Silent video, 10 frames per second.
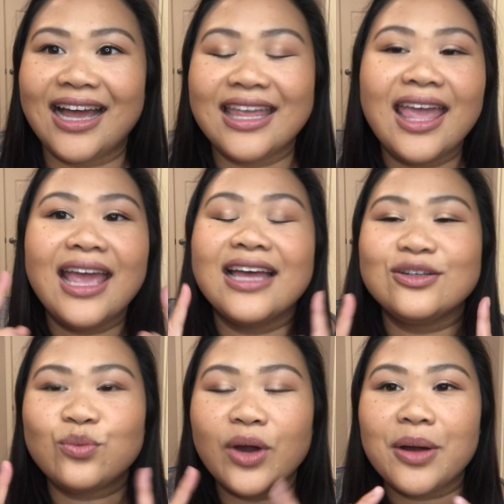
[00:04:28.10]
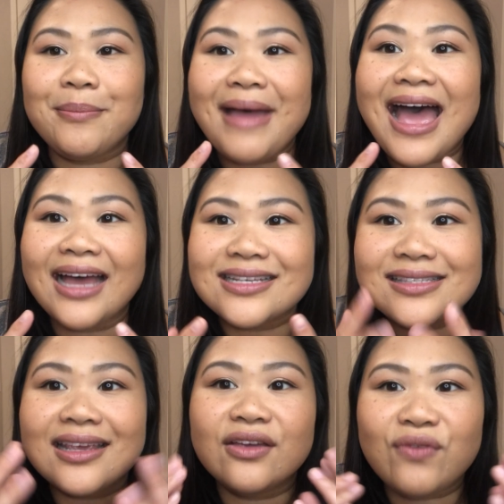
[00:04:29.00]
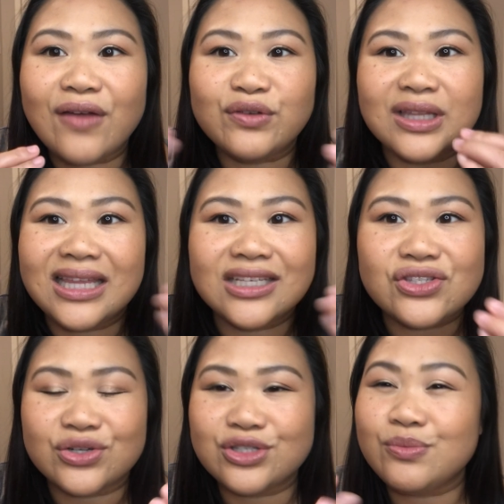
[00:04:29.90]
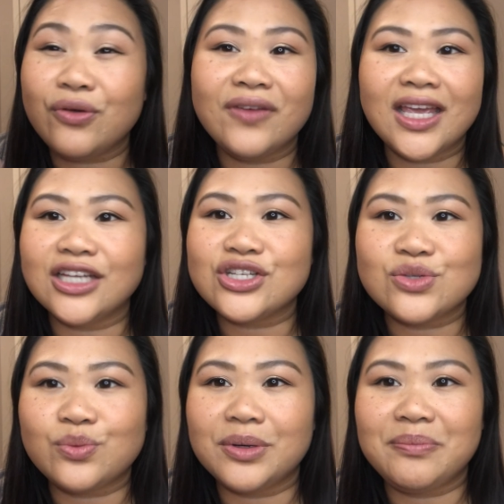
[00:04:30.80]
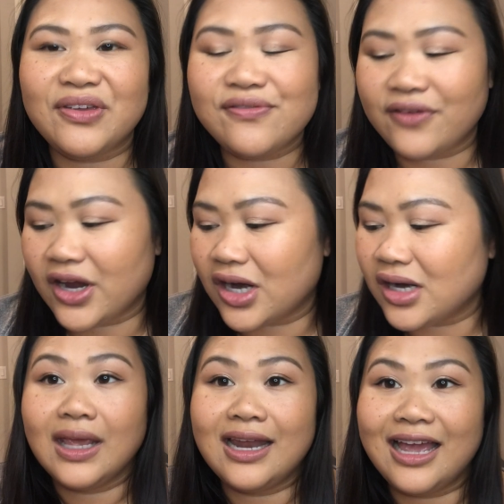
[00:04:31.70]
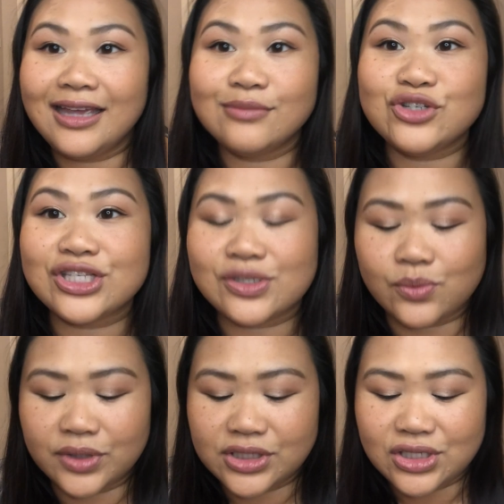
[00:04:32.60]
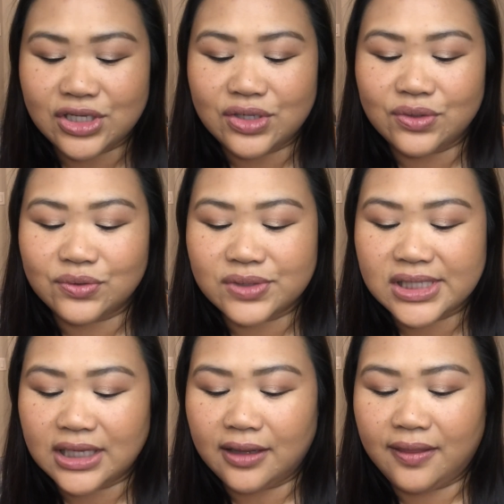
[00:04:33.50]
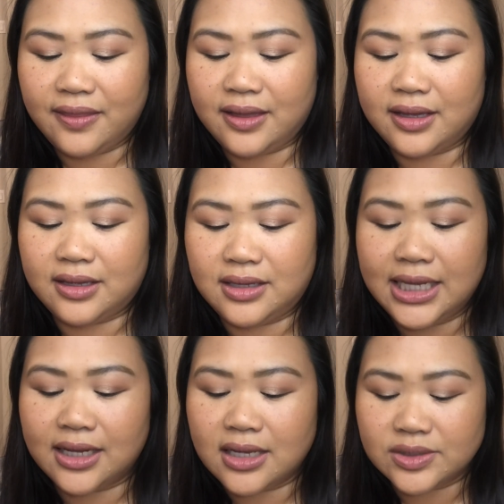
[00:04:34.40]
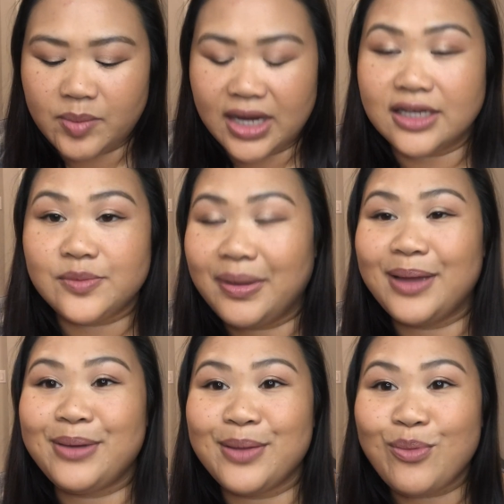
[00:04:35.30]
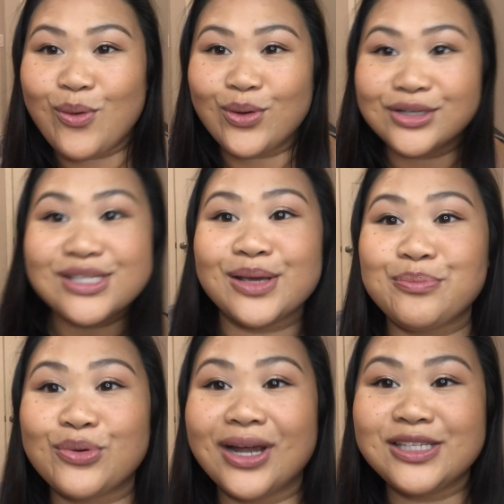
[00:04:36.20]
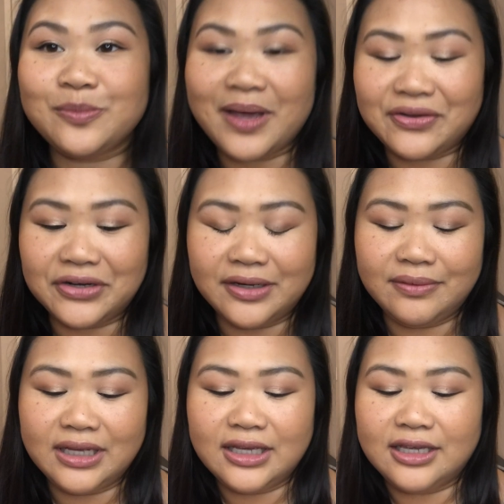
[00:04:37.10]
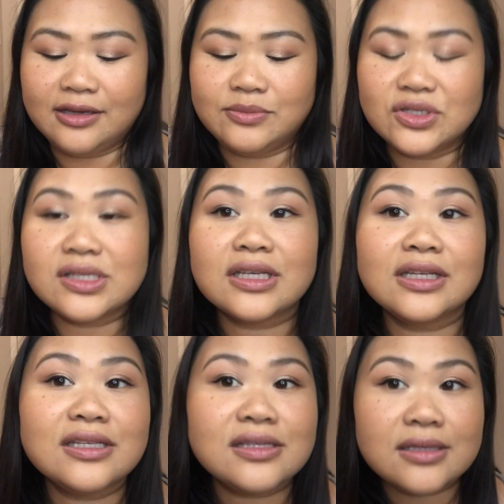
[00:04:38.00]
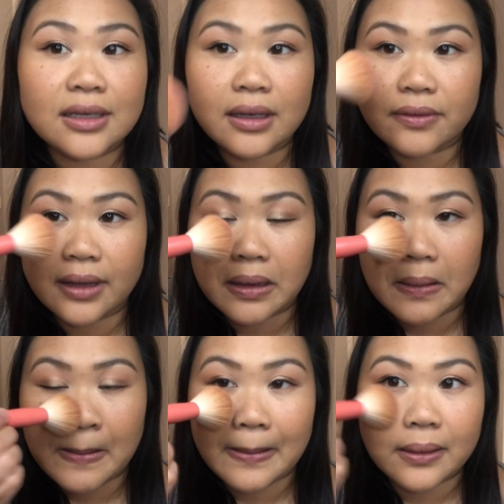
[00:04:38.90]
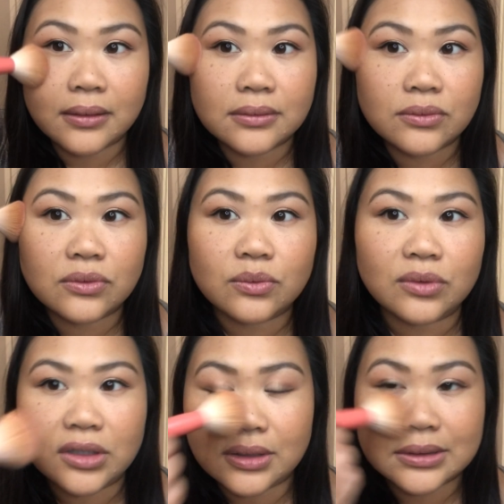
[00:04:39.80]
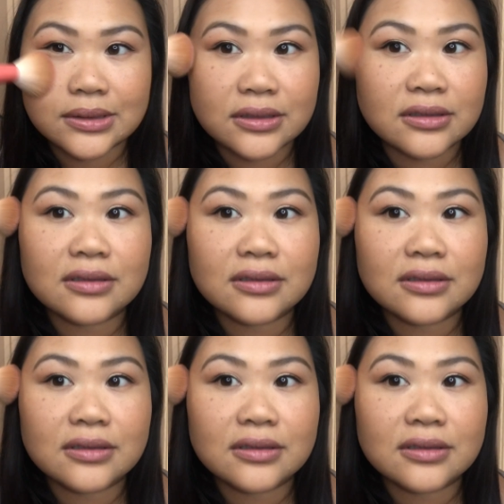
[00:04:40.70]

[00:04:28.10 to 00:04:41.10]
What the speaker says: can't wear a mask if everything starts moving. It just wouldn't be fair. And I am just going to use the IT Cosmetics Bye Bye Pores Press Powder. I'm just gonna see how that works.